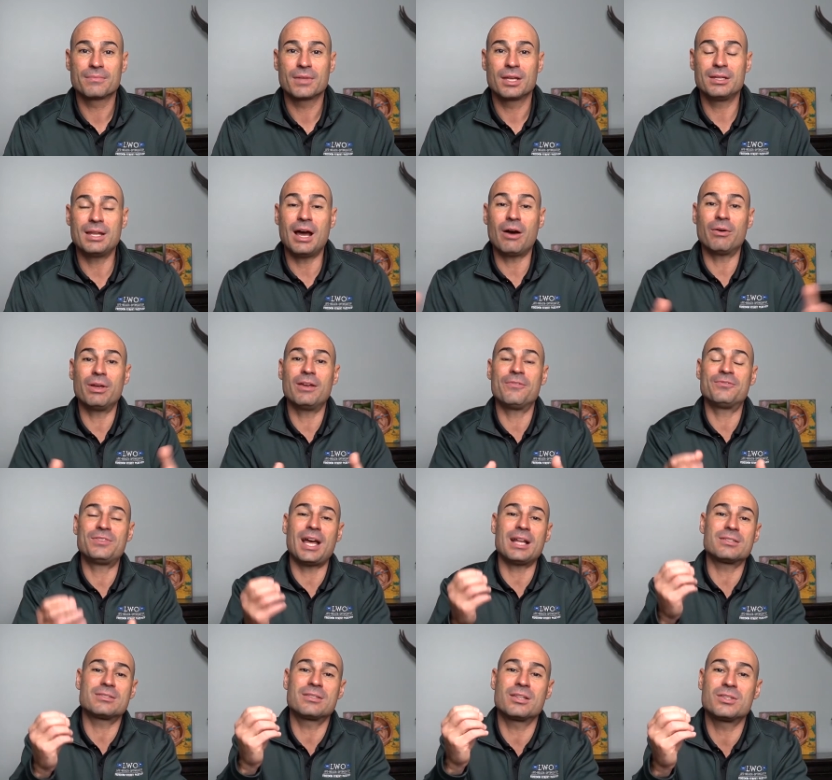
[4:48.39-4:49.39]
Now, if
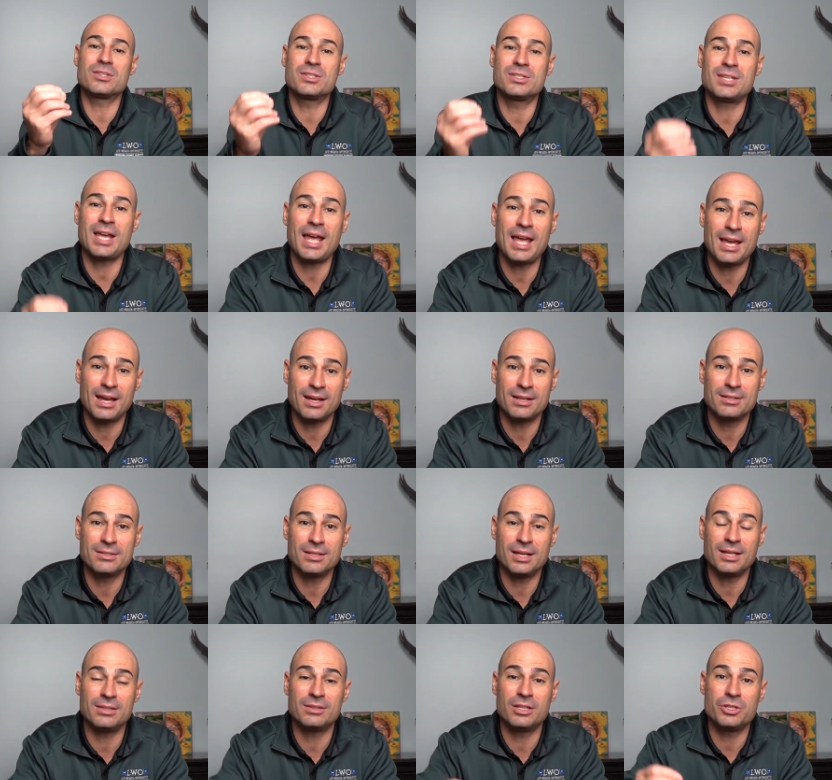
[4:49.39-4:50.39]
that's the sand
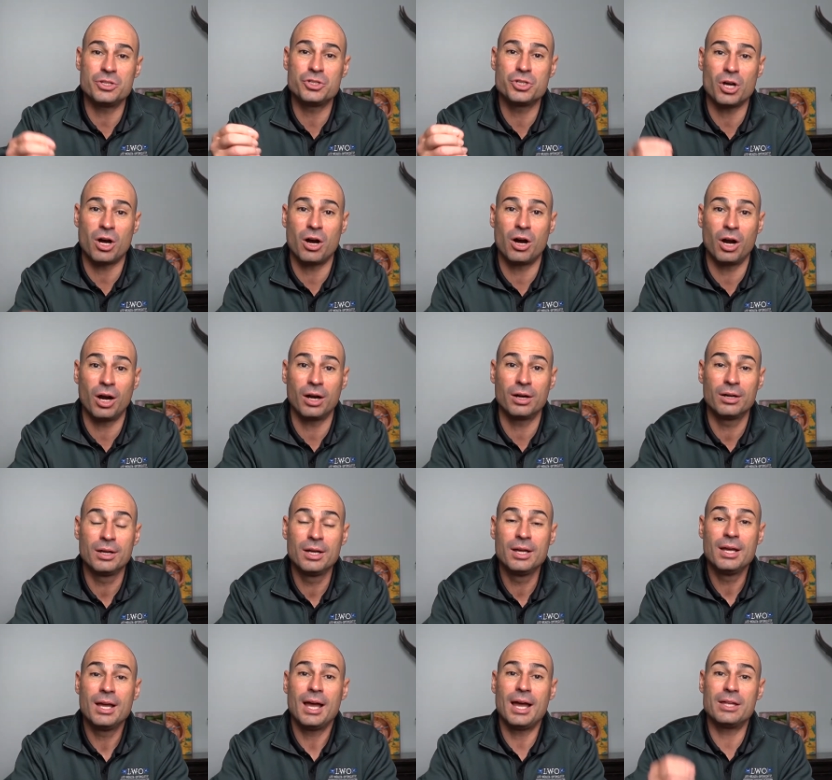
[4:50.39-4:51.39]
in the jar
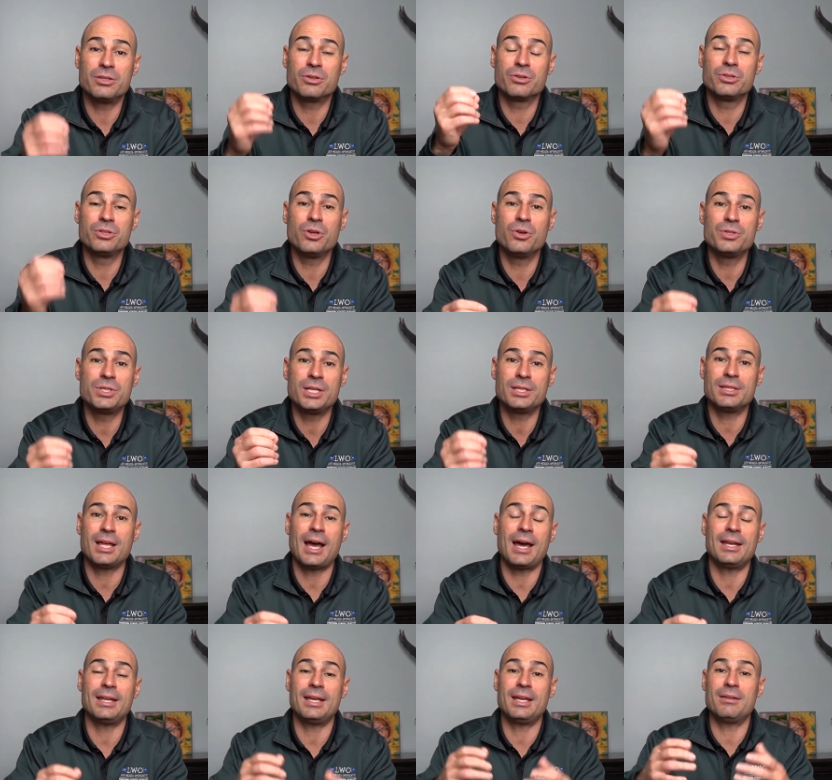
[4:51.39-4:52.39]
and you're using
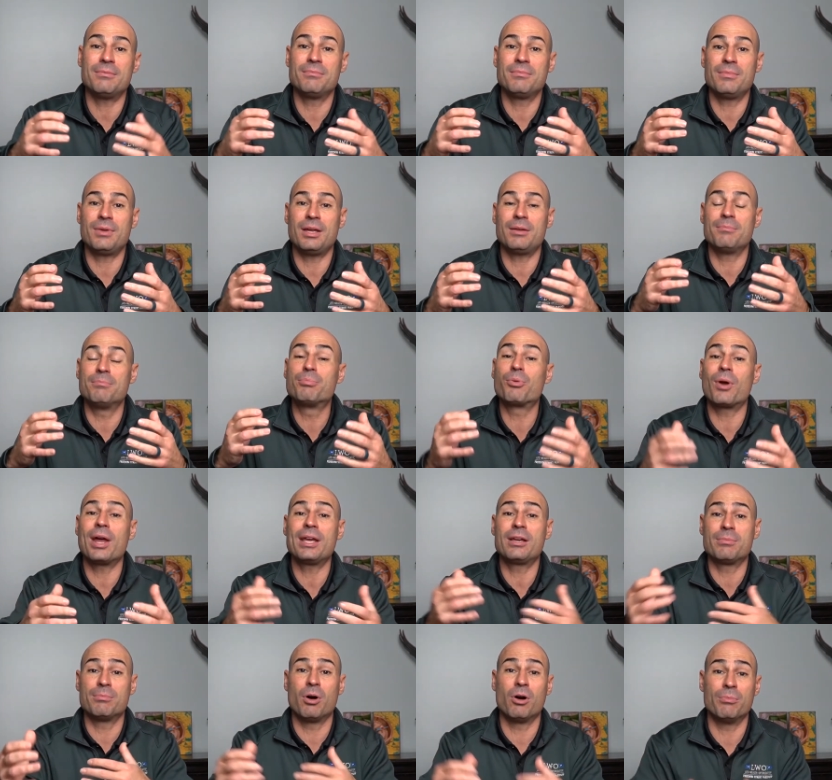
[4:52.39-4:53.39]
that in in
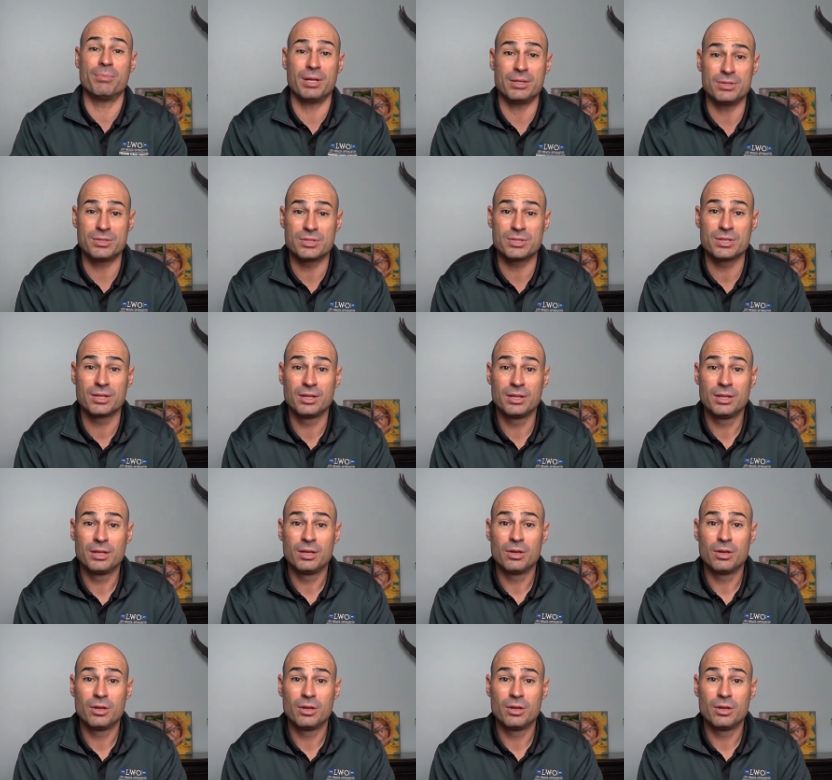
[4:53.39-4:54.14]
break moments